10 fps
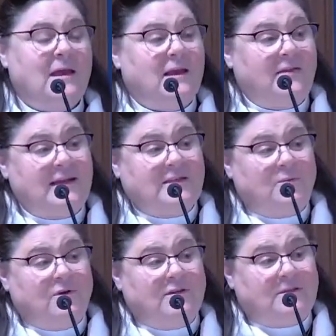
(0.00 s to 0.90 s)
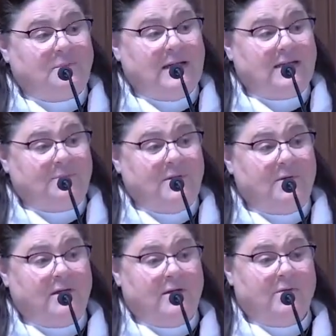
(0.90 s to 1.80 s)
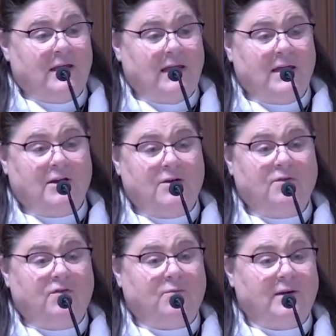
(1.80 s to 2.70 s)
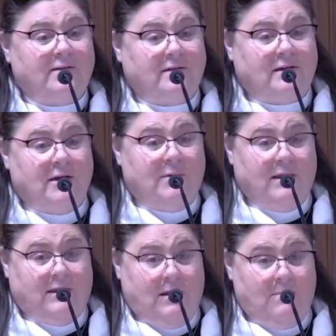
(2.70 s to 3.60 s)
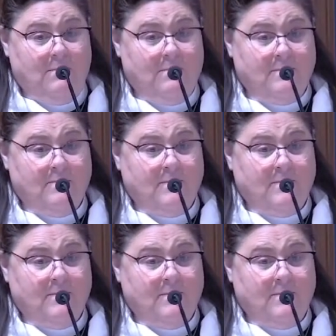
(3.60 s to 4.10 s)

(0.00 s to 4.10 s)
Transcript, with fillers: Now, these words, peace be with you, he had used recently with them.